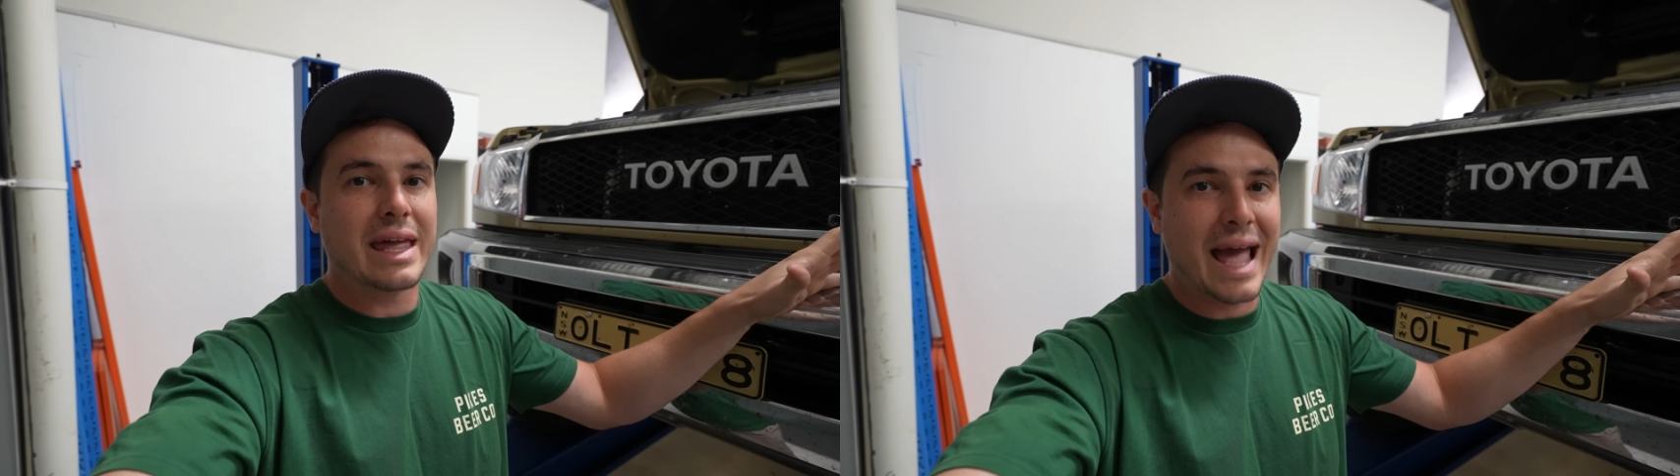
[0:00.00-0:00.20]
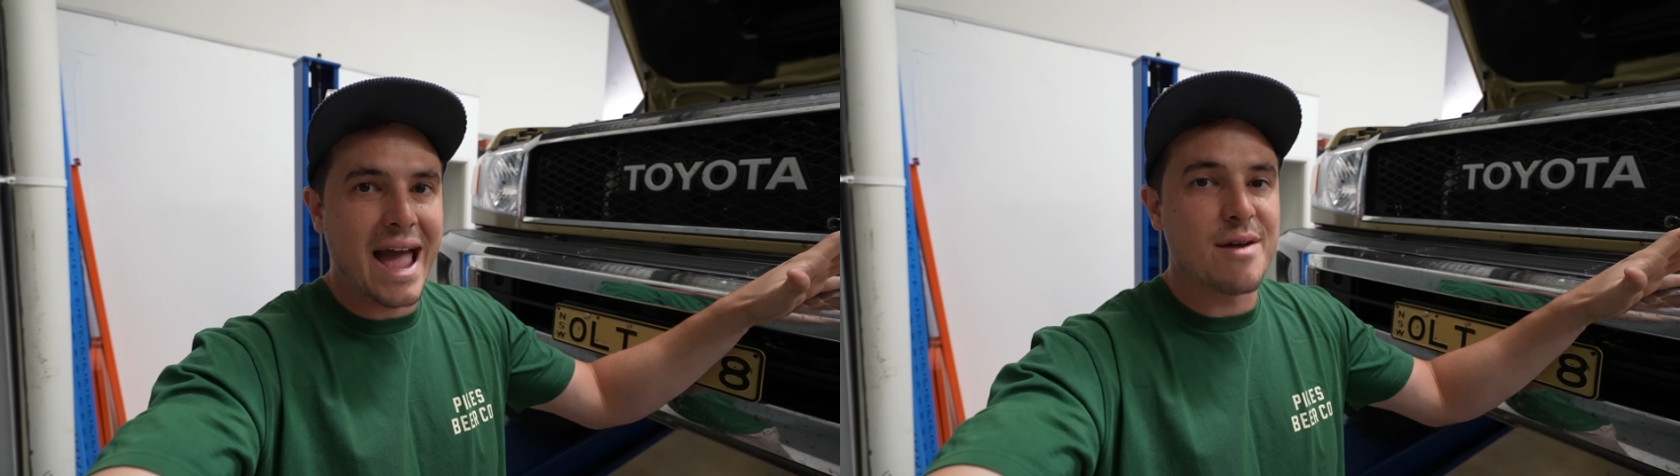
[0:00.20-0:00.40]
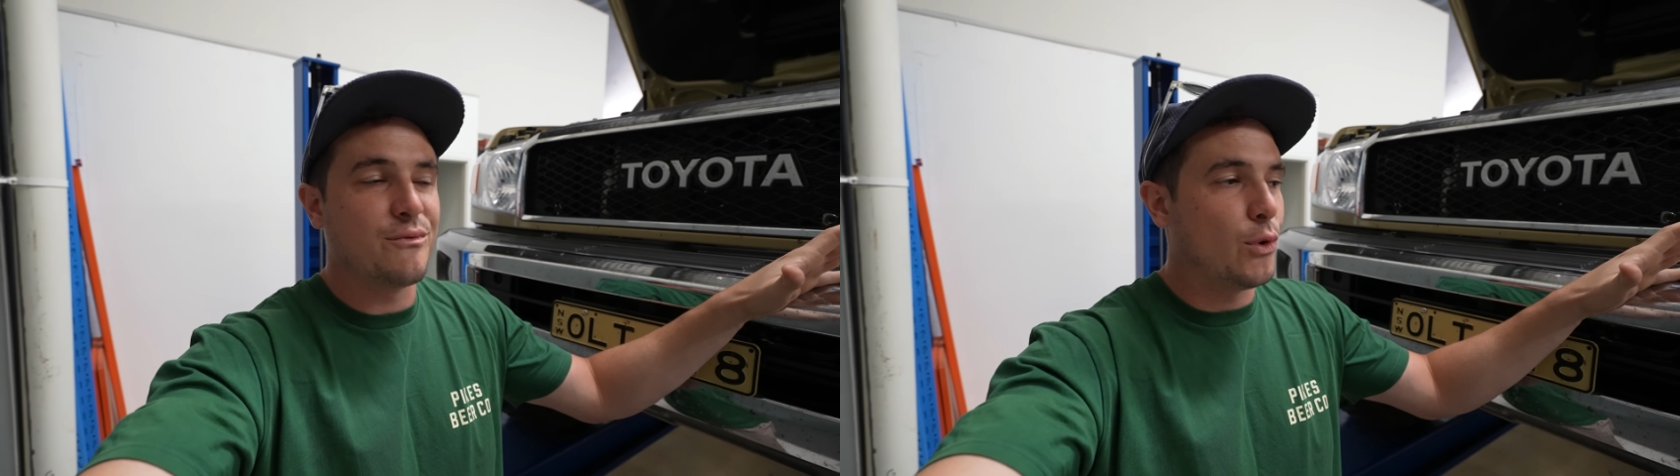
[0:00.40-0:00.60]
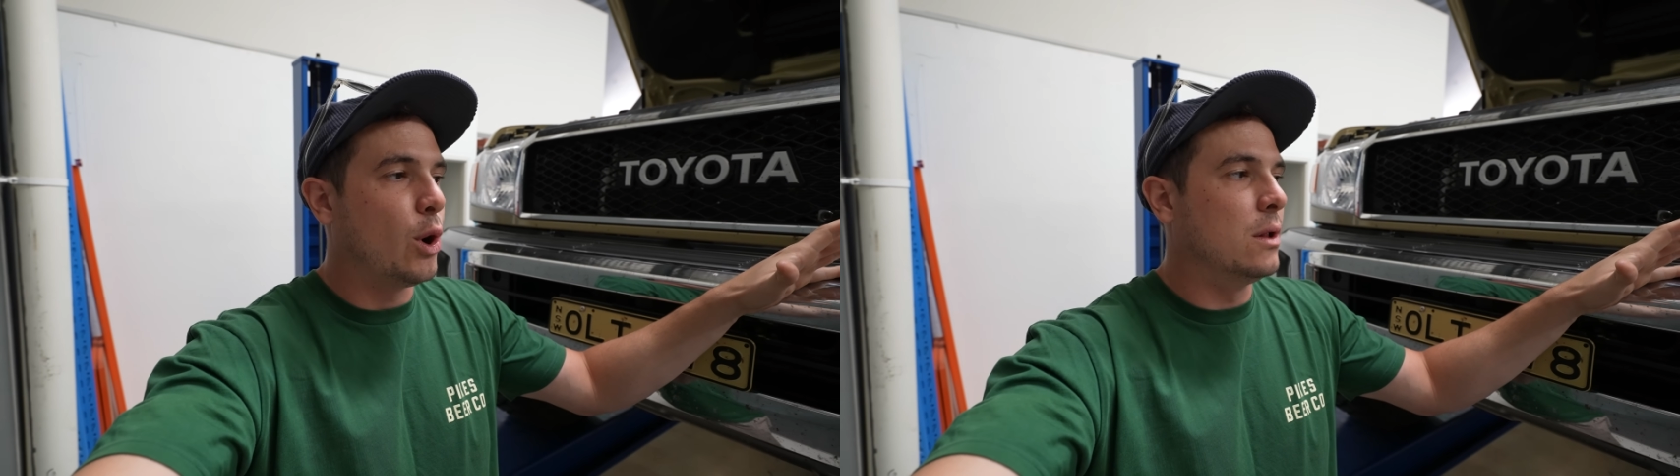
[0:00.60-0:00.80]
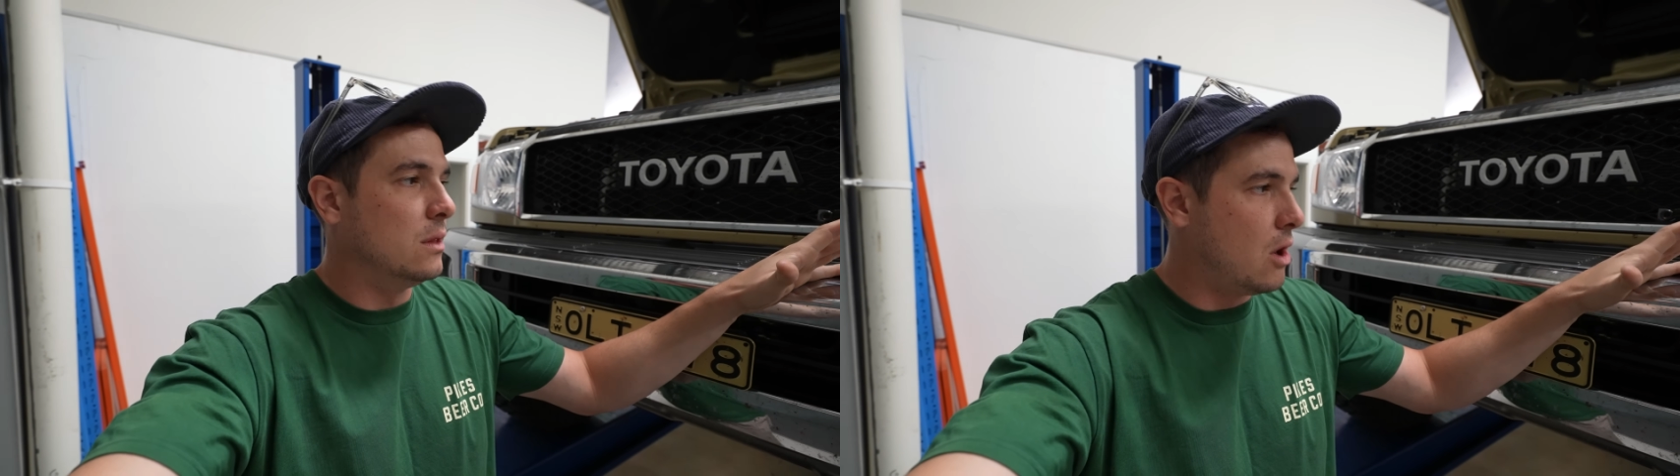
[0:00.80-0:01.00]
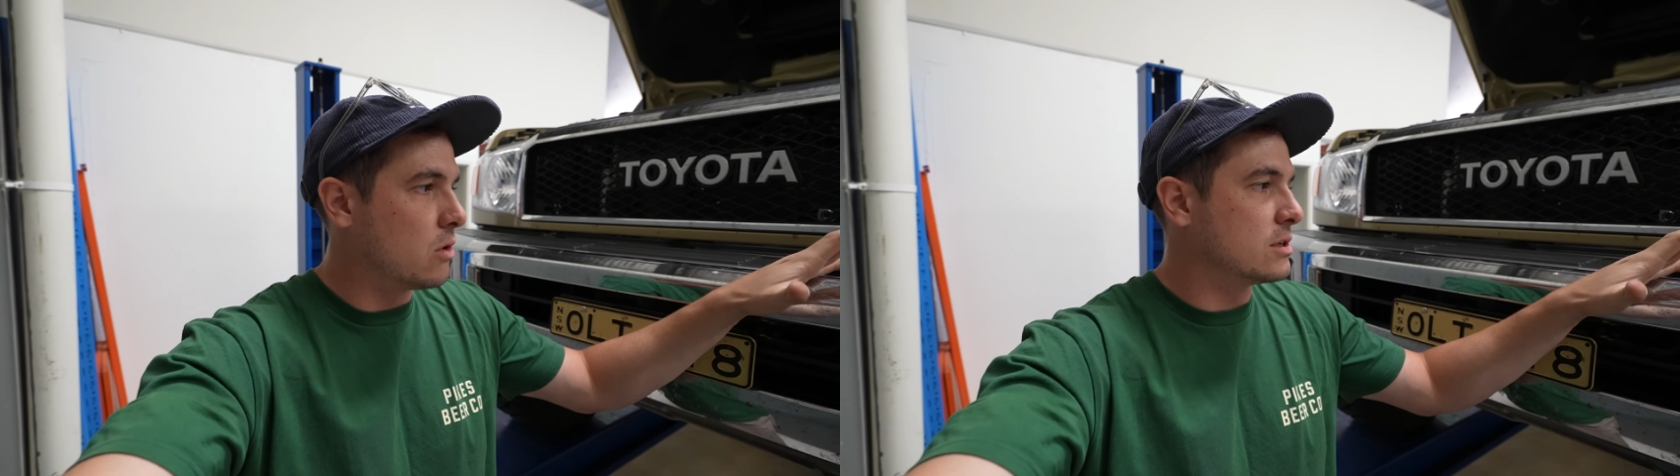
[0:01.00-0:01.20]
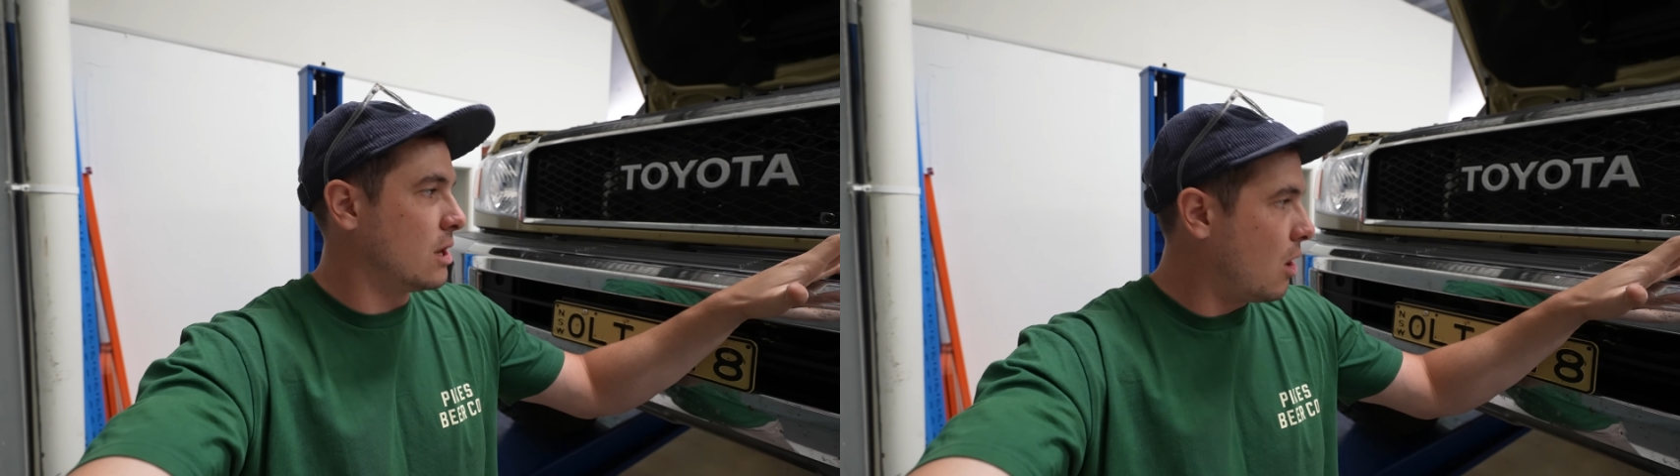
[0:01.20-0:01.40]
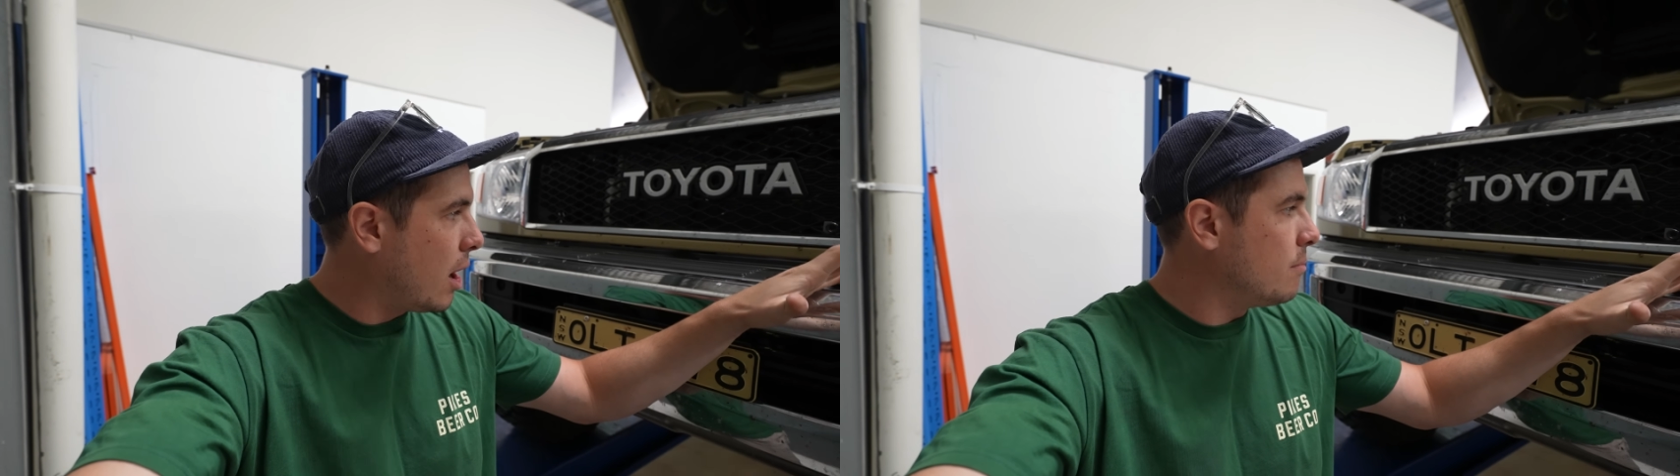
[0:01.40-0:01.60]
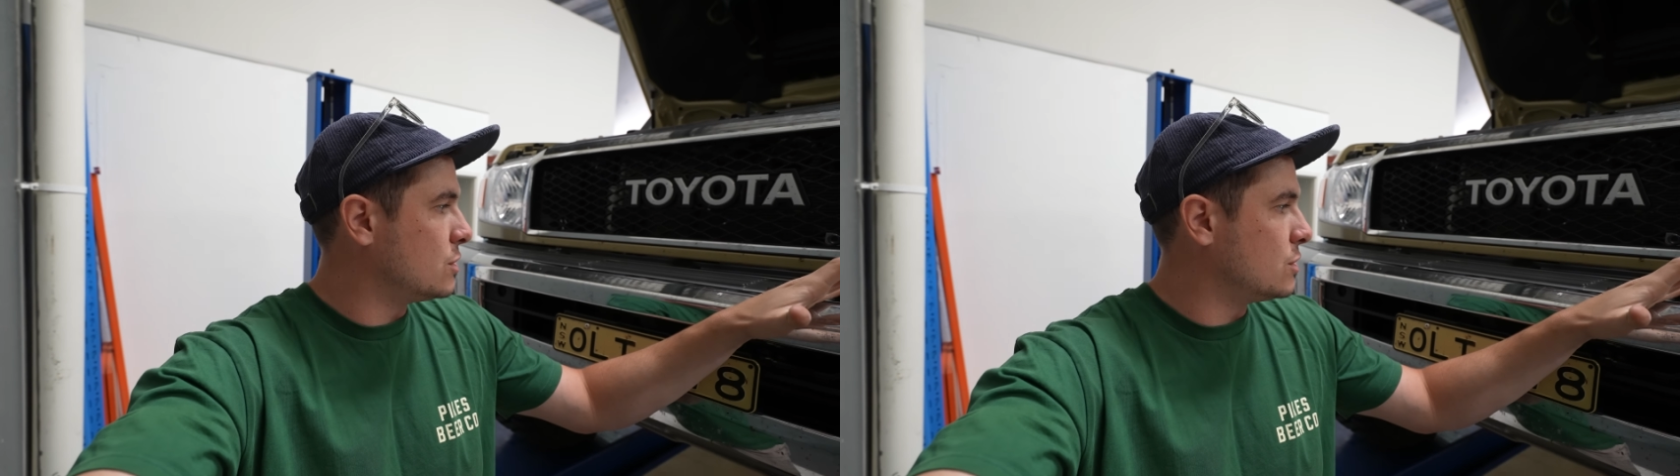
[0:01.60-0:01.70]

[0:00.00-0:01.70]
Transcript: game for a long time,